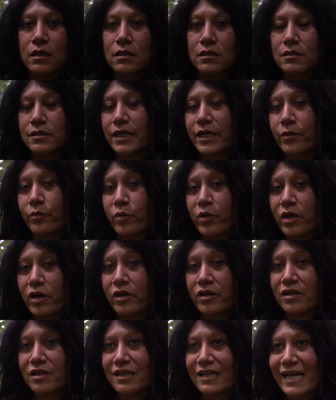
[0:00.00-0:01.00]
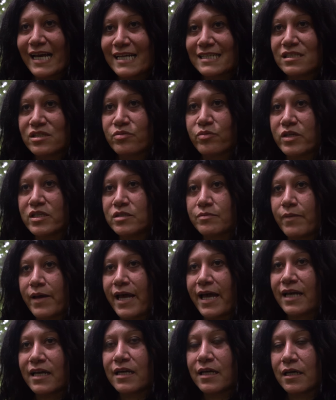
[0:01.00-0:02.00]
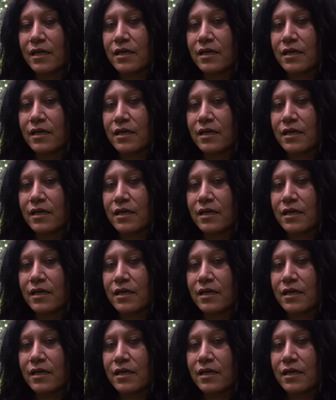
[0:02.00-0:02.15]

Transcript: Alright, we are in the last switchback.